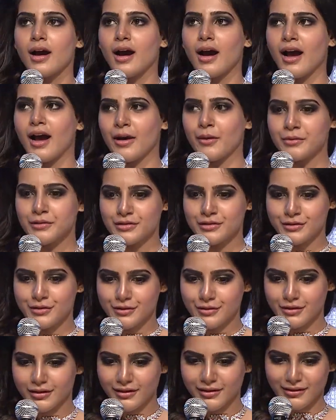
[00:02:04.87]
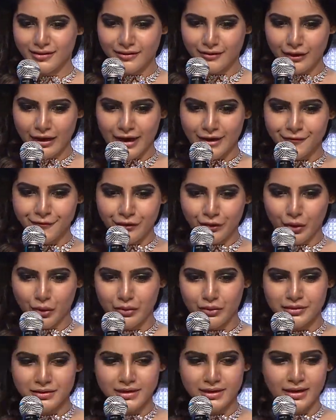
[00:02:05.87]
I was, I
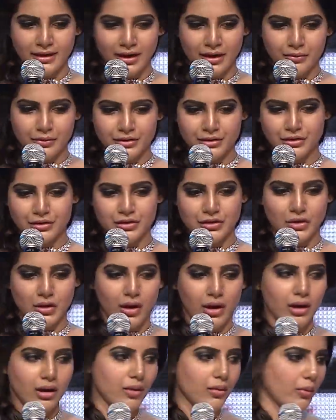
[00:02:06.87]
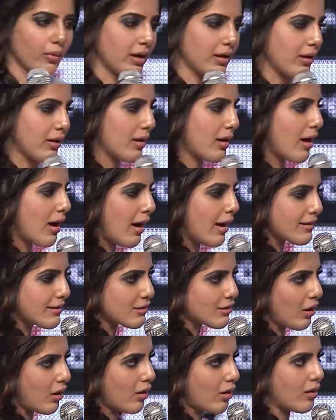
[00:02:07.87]
froze and I was in shock when I
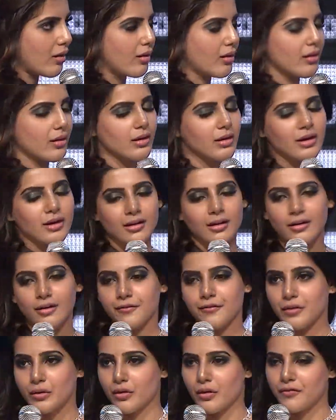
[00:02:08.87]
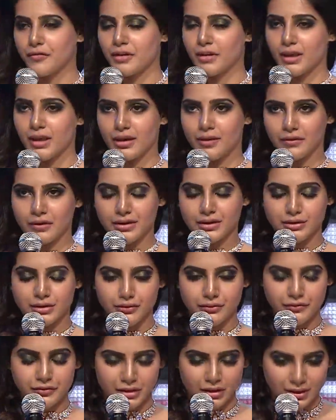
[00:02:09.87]
saw few of the AVs
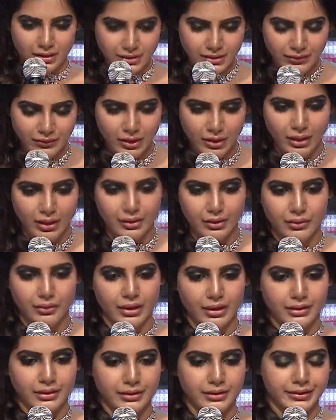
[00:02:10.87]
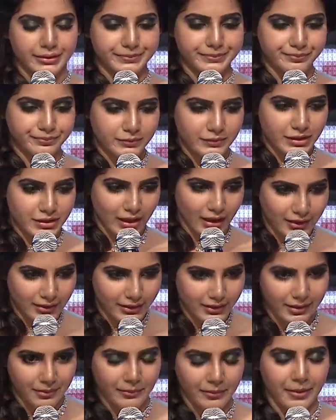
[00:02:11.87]
of Chiranjeevi Garu and um,
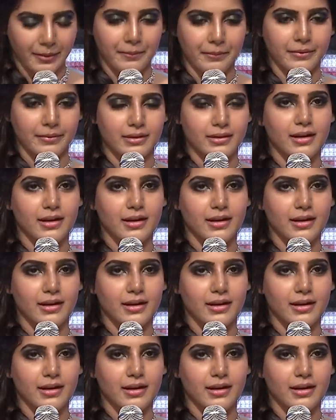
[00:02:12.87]
Janaki ma'am.